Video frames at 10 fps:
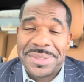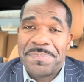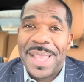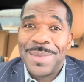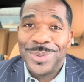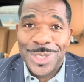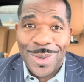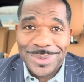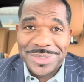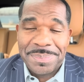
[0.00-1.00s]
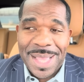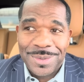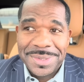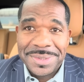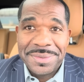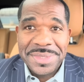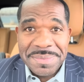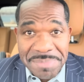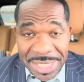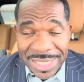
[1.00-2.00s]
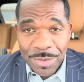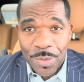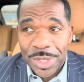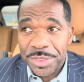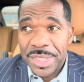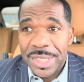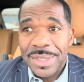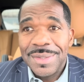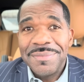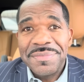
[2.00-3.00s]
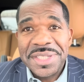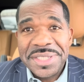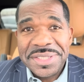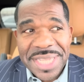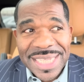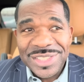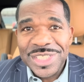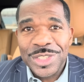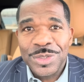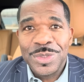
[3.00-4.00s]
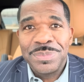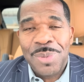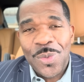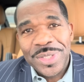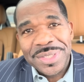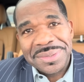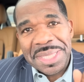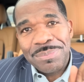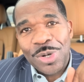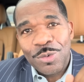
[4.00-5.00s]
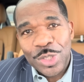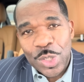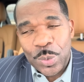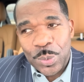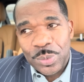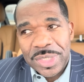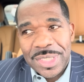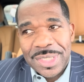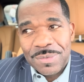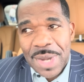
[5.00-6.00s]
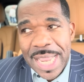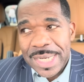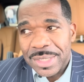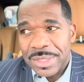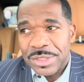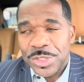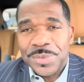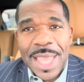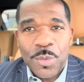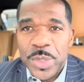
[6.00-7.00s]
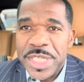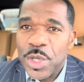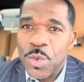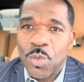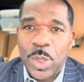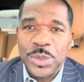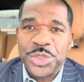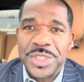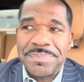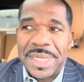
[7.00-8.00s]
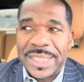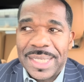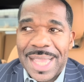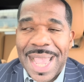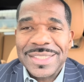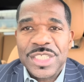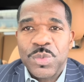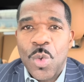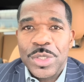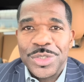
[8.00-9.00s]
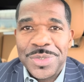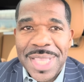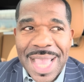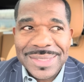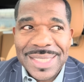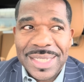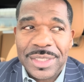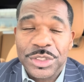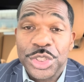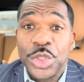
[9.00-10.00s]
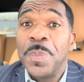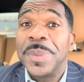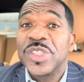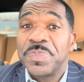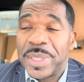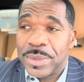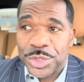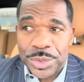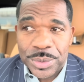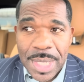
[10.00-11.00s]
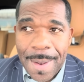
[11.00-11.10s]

Bible talks about than money and wealth. The day Jesus was born, they brought gold, right? So now we don't worship money. I just want you guys that are super spiritual